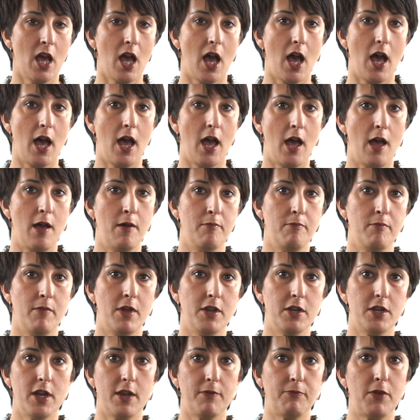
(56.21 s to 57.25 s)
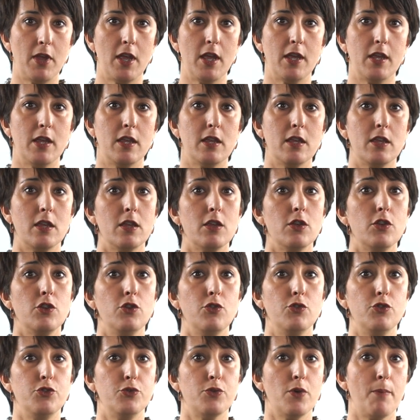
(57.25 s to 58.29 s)
Um, it, it,
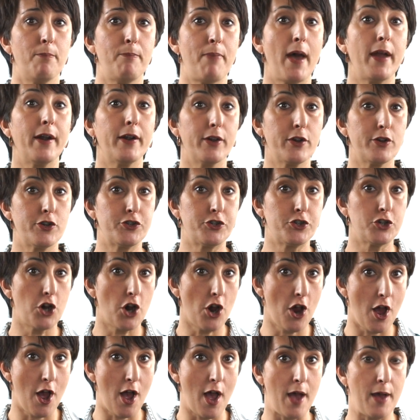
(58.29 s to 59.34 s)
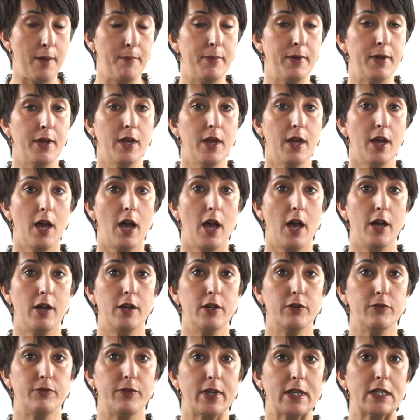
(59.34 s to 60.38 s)
you do a better job
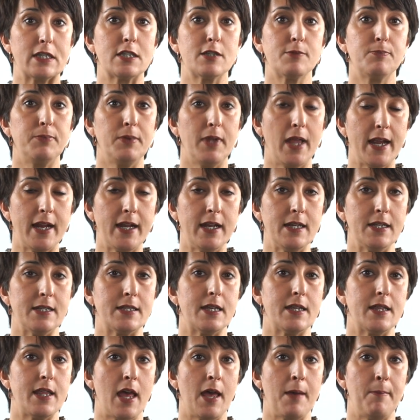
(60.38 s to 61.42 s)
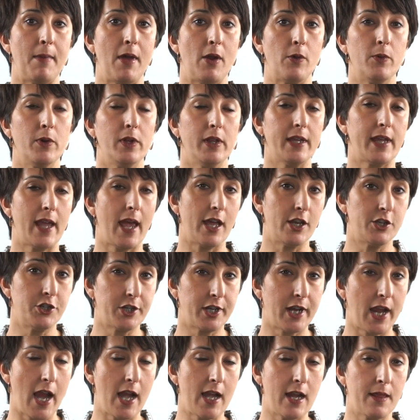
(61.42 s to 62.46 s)
of explaining to them and really
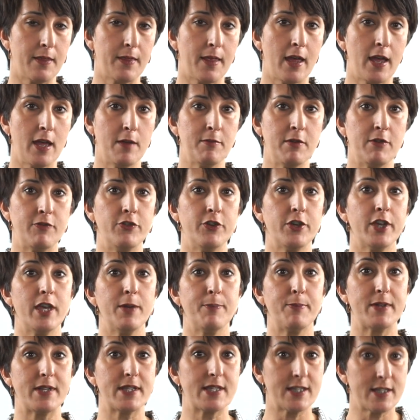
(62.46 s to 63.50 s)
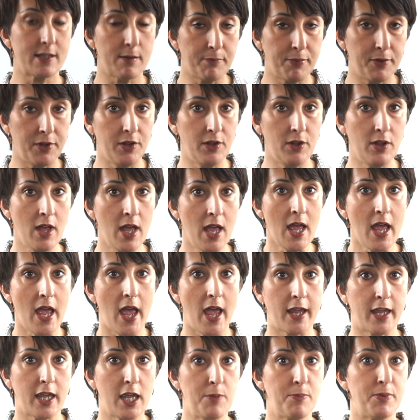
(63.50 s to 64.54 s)
educating them if you keep it simple
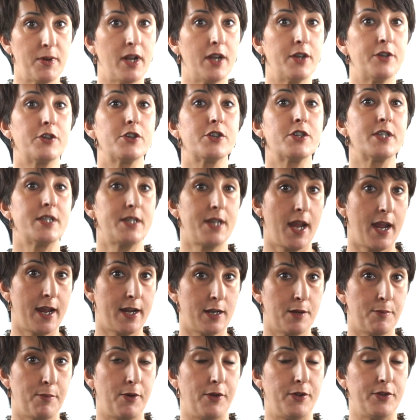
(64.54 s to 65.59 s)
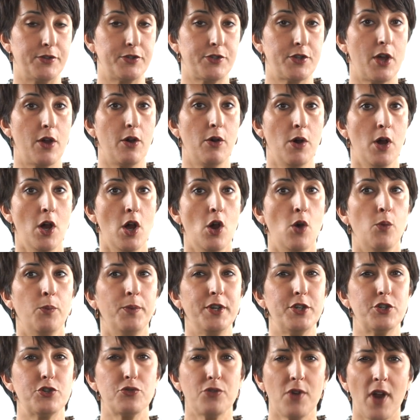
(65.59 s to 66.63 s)
and keep it understandable. So we
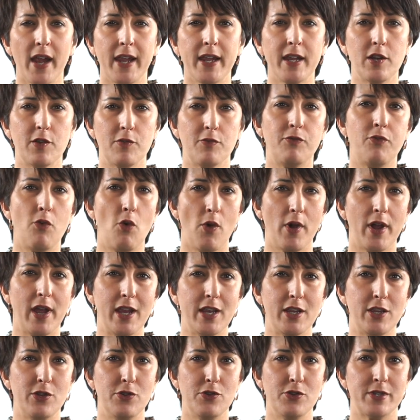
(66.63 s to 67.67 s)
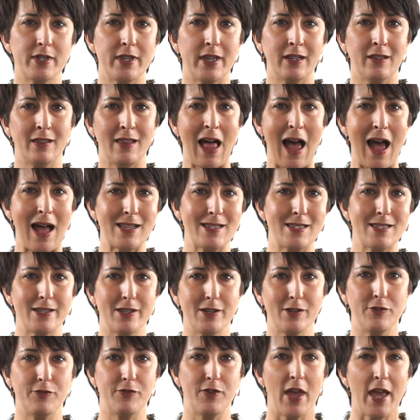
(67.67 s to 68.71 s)
try and avoid using lots
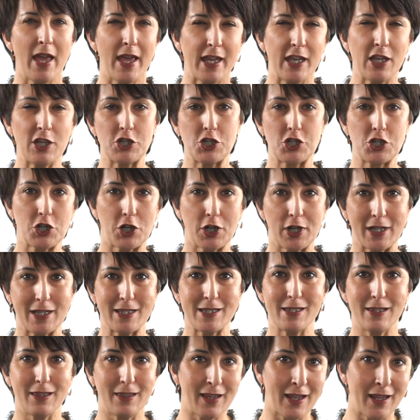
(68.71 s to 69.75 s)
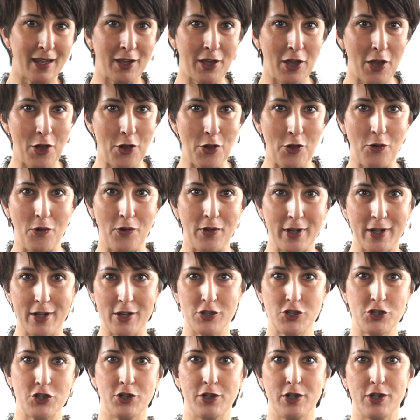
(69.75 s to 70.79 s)
of insurance lingo and
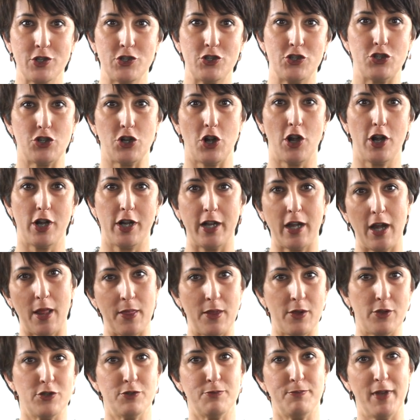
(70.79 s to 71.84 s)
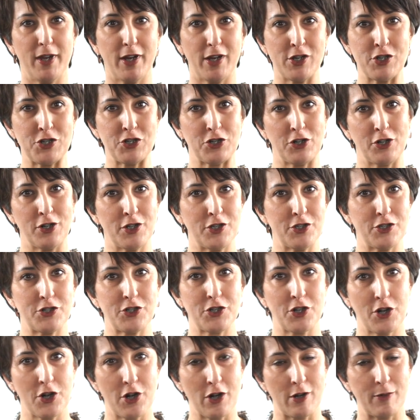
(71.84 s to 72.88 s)
insurance jargon and those big insurance
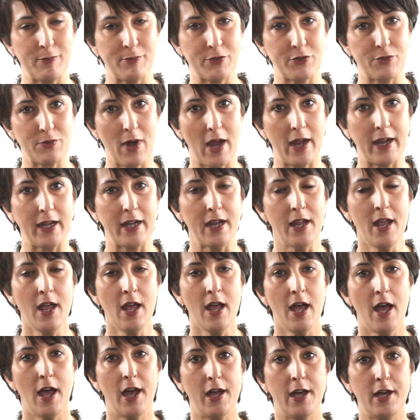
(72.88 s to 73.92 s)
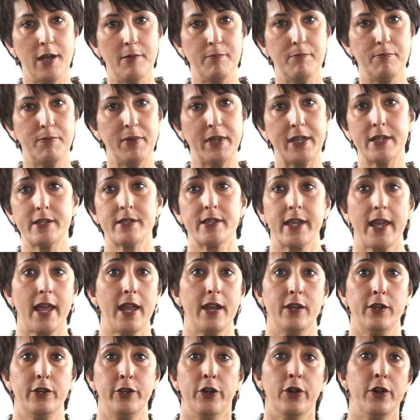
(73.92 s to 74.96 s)
terms, right? Um, because
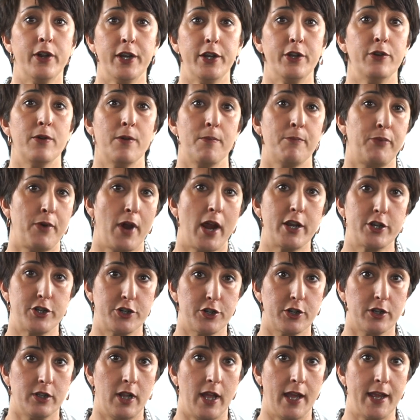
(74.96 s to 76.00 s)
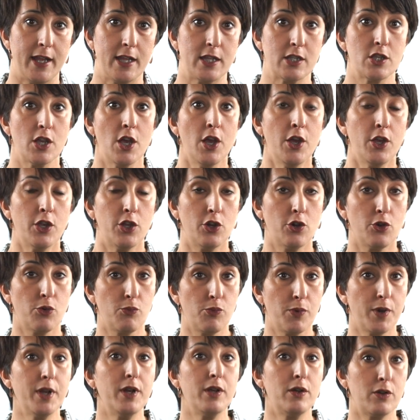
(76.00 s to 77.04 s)
again, you don't need to impress your clients. Your
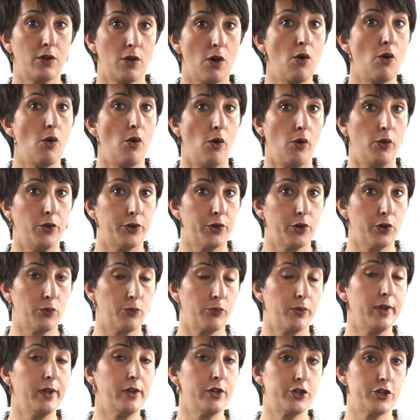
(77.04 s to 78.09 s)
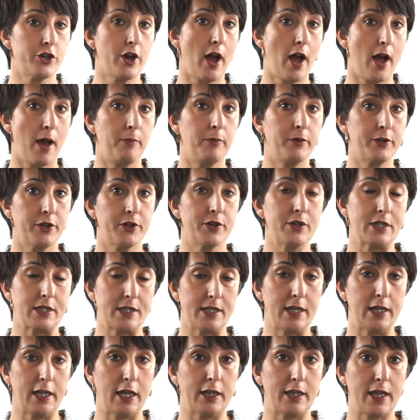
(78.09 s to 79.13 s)
real goal, your real job when you're
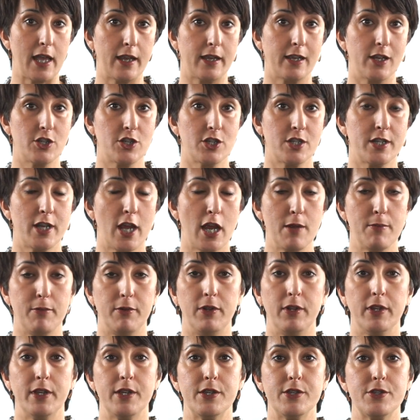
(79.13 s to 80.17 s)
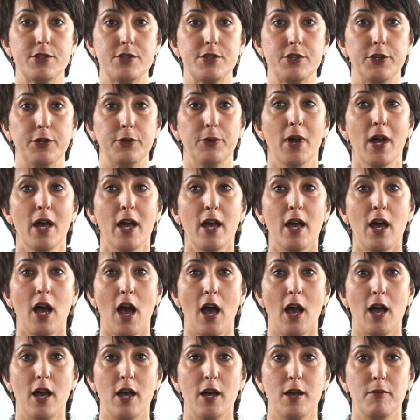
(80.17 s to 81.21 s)
sitting at that kitchen table is to
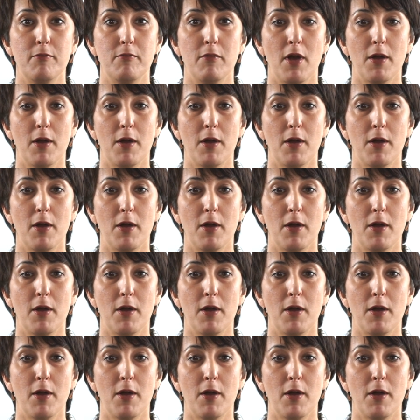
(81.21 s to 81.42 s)
uh,